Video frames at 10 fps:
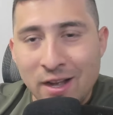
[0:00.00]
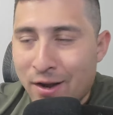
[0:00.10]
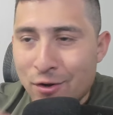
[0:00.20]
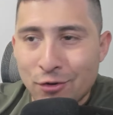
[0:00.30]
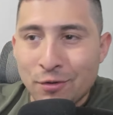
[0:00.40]

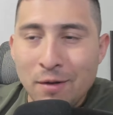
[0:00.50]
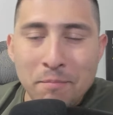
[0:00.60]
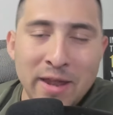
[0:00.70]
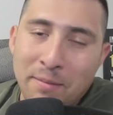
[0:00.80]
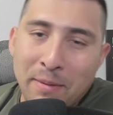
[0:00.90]
I know
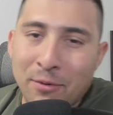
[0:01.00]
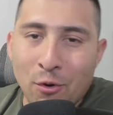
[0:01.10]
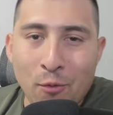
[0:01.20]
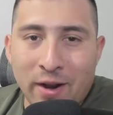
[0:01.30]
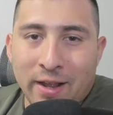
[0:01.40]
many people
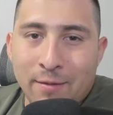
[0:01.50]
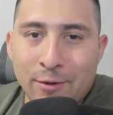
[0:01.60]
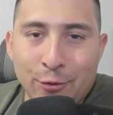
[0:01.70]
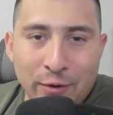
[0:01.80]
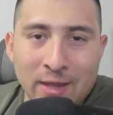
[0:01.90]
don't want to give
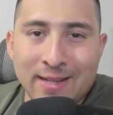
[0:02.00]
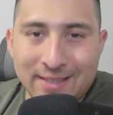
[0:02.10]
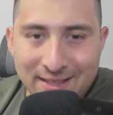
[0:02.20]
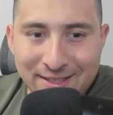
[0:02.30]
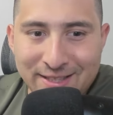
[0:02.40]
their real
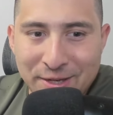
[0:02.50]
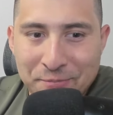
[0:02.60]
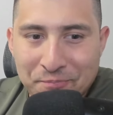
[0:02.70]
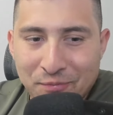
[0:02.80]
identity.